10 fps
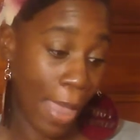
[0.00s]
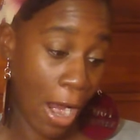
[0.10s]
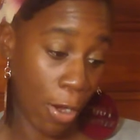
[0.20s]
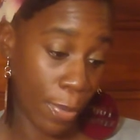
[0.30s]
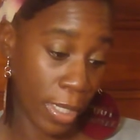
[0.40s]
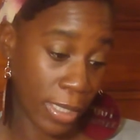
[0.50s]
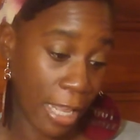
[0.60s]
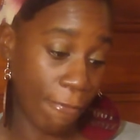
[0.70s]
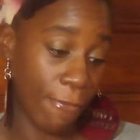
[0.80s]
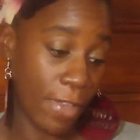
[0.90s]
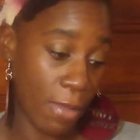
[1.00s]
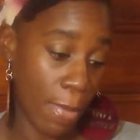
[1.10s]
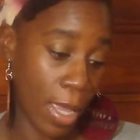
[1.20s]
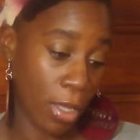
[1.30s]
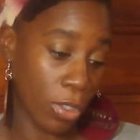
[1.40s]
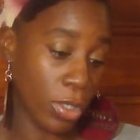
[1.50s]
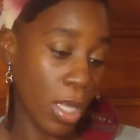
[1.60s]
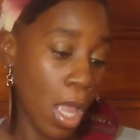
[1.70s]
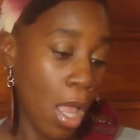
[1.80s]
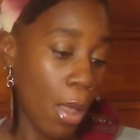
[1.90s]
parabens, and females
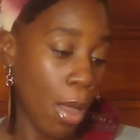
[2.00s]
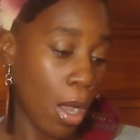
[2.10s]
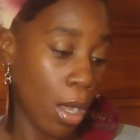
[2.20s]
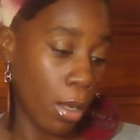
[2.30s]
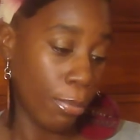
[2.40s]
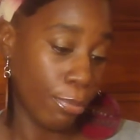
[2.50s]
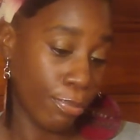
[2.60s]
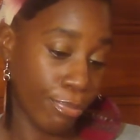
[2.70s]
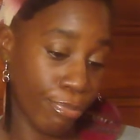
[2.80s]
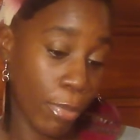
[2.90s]
um,